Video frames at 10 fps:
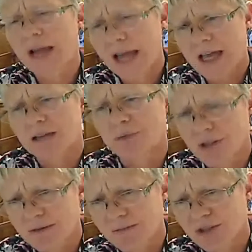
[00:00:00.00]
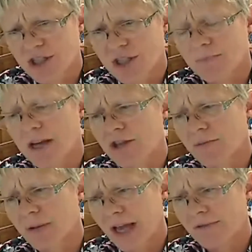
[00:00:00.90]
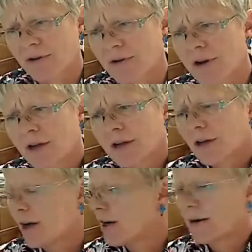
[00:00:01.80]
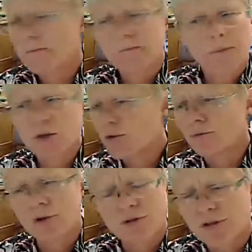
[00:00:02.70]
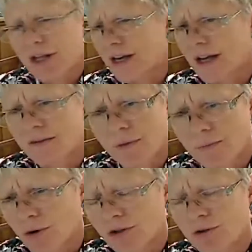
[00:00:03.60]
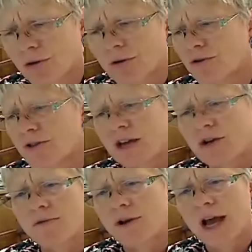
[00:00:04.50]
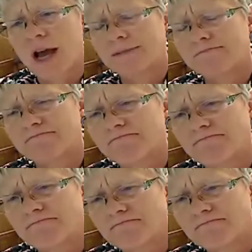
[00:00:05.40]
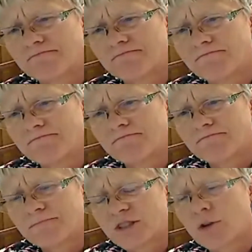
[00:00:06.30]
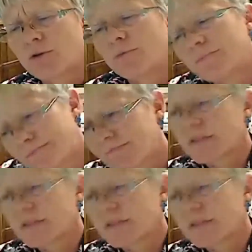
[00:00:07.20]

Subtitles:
to my animals, just by their behavior. You don't learn that out of a book. You don't learn that overnight. So